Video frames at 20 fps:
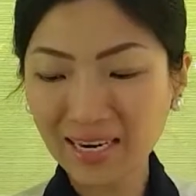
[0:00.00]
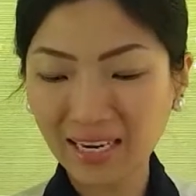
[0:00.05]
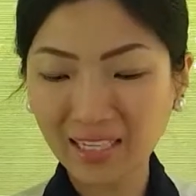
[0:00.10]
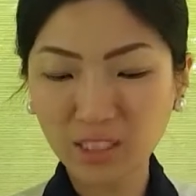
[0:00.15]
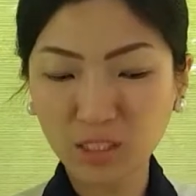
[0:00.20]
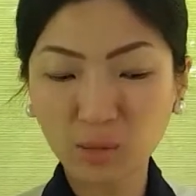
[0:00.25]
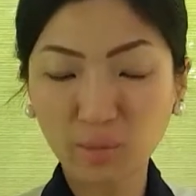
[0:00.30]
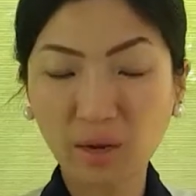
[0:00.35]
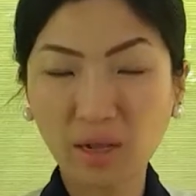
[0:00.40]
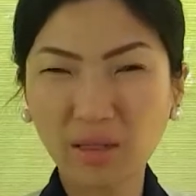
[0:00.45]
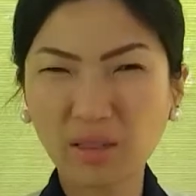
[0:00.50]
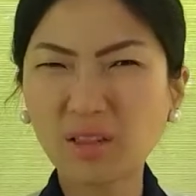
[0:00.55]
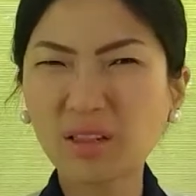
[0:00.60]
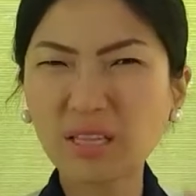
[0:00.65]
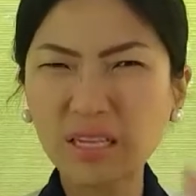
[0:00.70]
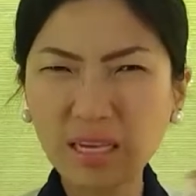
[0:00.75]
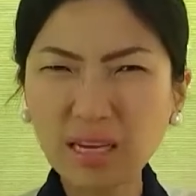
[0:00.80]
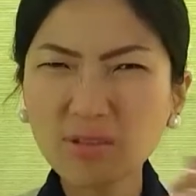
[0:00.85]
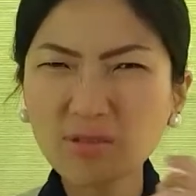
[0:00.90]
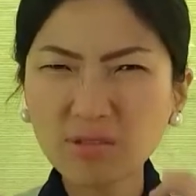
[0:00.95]
can't smell the
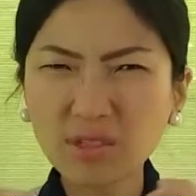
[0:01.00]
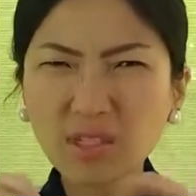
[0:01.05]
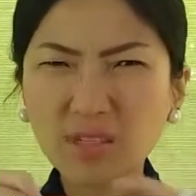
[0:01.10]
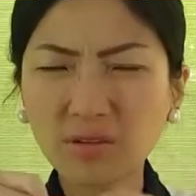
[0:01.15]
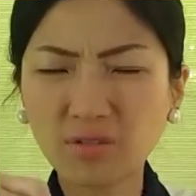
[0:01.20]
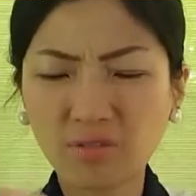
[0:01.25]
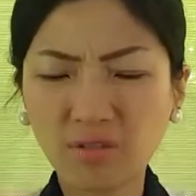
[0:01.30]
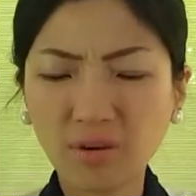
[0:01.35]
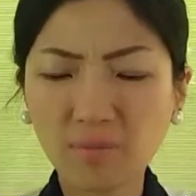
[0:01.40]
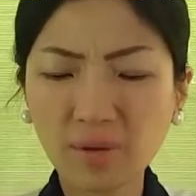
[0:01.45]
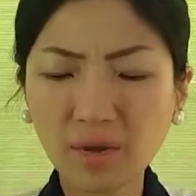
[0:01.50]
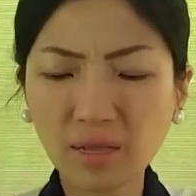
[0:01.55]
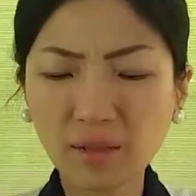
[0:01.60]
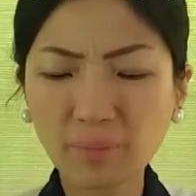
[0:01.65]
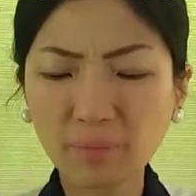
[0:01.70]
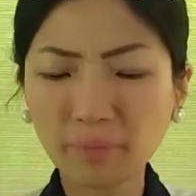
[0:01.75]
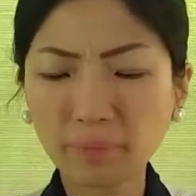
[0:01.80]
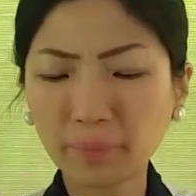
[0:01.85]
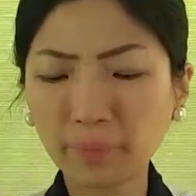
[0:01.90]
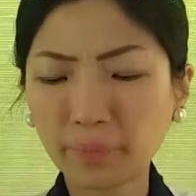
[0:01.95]
leaves from it.
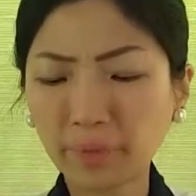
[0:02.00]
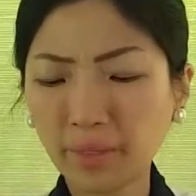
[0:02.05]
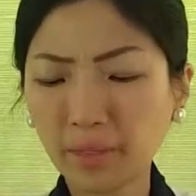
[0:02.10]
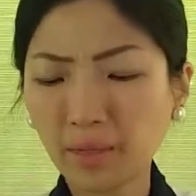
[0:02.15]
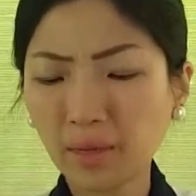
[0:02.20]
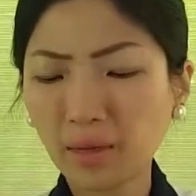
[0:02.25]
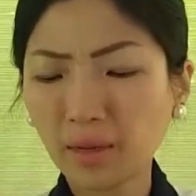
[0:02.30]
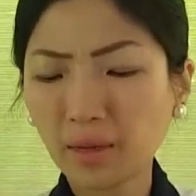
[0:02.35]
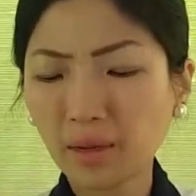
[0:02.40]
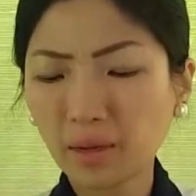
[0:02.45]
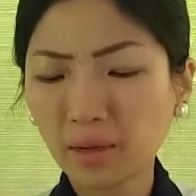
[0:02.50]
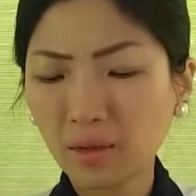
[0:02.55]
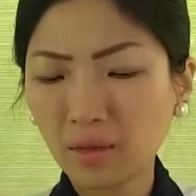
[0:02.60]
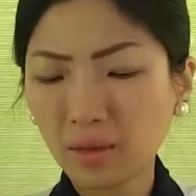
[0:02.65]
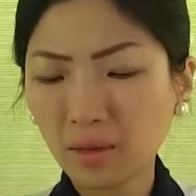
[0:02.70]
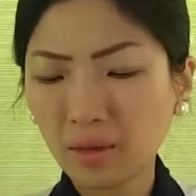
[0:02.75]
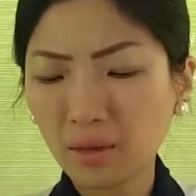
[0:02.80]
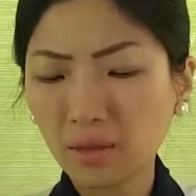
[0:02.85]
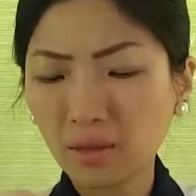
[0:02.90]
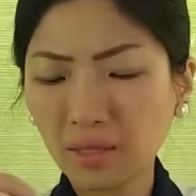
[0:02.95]

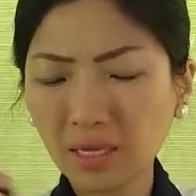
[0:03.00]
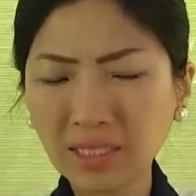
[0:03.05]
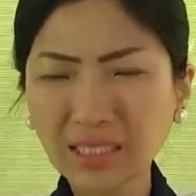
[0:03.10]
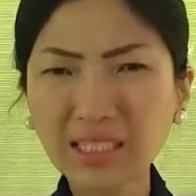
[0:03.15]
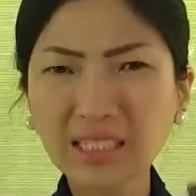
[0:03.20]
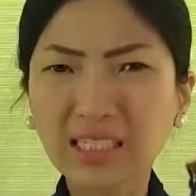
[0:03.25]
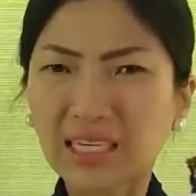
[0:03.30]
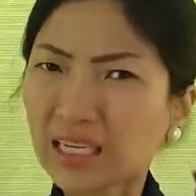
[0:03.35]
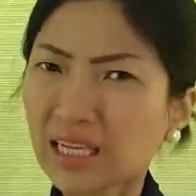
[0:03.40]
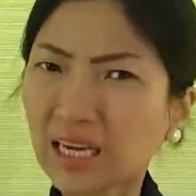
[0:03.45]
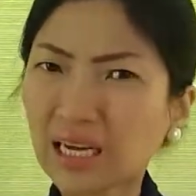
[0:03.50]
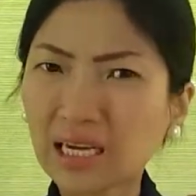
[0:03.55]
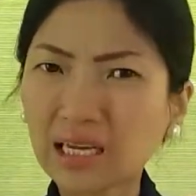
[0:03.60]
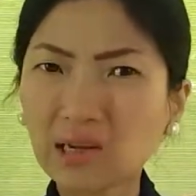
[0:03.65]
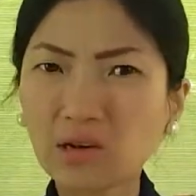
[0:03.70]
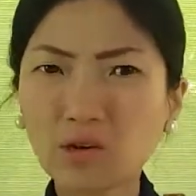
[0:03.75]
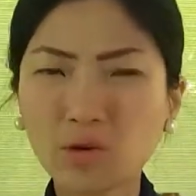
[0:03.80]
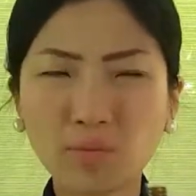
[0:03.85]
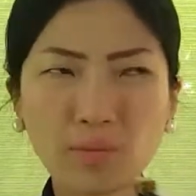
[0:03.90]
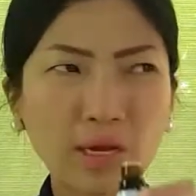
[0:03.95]
This is Ylang
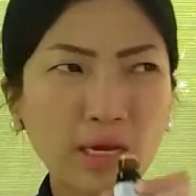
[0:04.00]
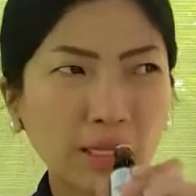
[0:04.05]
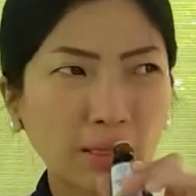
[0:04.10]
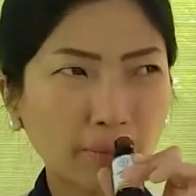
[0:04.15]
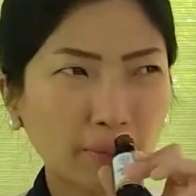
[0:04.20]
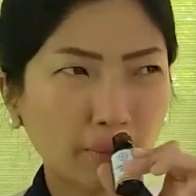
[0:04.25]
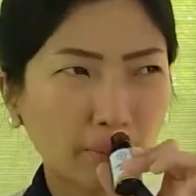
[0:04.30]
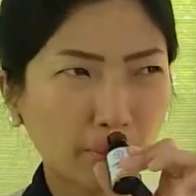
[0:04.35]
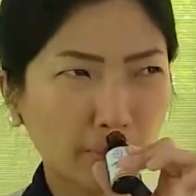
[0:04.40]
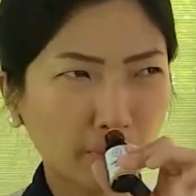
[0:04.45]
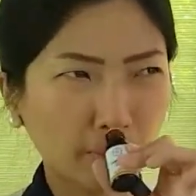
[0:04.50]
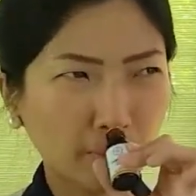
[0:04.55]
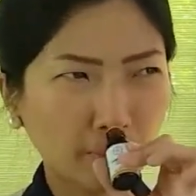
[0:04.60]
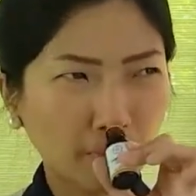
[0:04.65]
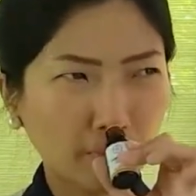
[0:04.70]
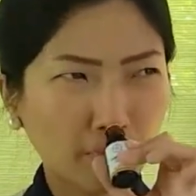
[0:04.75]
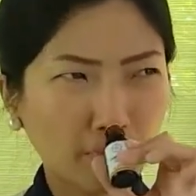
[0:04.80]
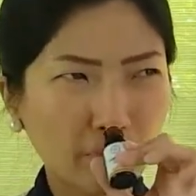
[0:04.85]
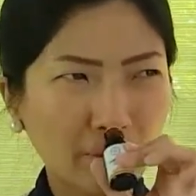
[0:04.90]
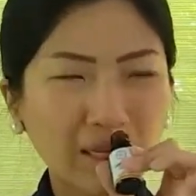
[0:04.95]
Ylang Complete,
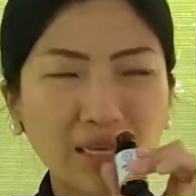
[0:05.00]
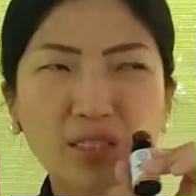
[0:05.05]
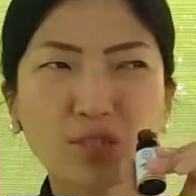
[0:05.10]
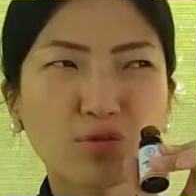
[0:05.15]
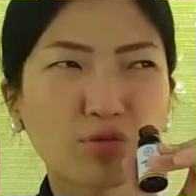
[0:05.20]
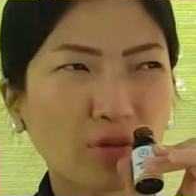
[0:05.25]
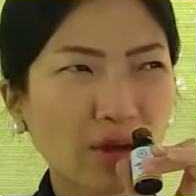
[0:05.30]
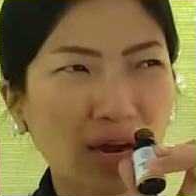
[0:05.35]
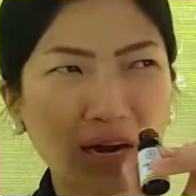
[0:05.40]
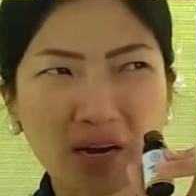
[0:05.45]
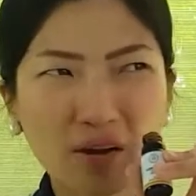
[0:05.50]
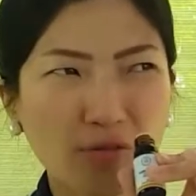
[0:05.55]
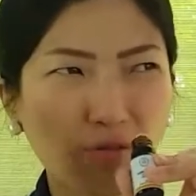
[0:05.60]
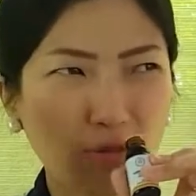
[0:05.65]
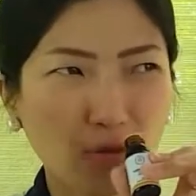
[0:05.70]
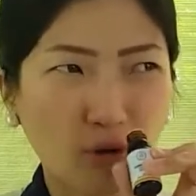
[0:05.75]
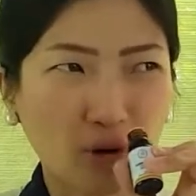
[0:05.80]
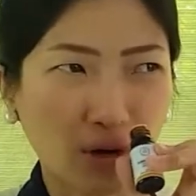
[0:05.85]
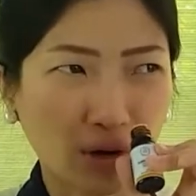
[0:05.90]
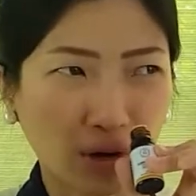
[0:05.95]
but it's very
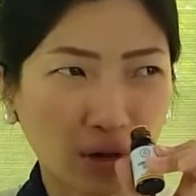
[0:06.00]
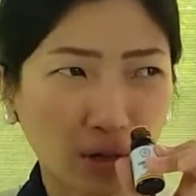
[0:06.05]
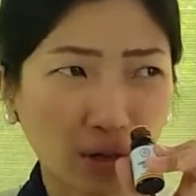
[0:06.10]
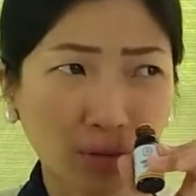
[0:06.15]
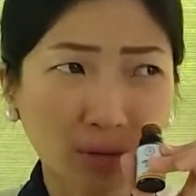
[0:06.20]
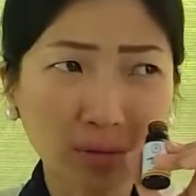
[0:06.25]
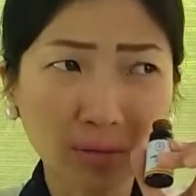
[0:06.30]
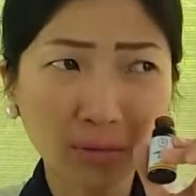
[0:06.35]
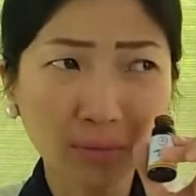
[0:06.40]
floral.